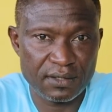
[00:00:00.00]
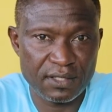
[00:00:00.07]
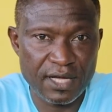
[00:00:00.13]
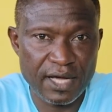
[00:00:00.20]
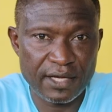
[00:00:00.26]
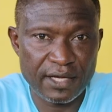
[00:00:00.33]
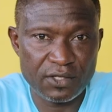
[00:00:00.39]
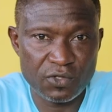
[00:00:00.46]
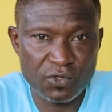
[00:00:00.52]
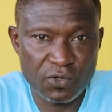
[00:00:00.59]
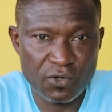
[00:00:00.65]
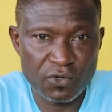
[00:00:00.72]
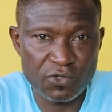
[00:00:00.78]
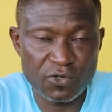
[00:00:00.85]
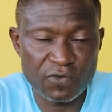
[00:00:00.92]

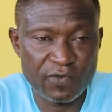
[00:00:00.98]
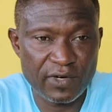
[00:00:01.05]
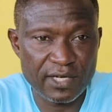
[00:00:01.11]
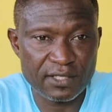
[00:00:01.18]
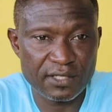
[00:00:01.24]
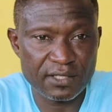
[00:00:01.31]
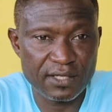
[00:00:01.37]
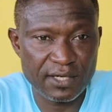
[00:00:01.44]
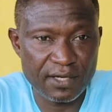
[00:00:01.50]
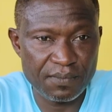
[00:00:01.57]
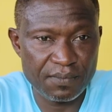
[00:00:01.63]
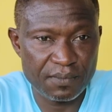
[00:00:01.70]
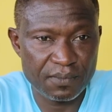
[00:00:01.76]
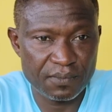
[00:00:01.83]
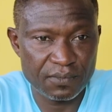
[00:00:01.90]
ideology of last
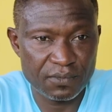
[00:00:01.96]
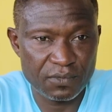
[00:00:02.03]
time